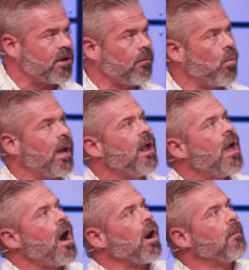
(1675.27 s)
set our what?
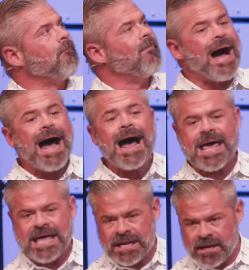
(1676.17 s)
Our
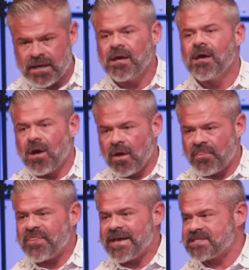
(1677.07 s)
mind on
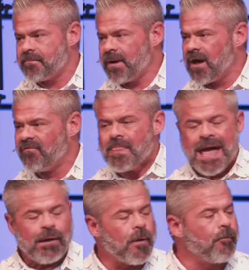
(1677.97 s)
things above.
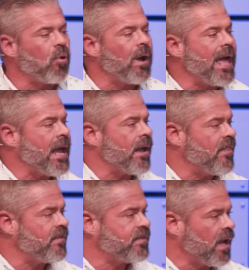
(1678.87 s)
And what praying in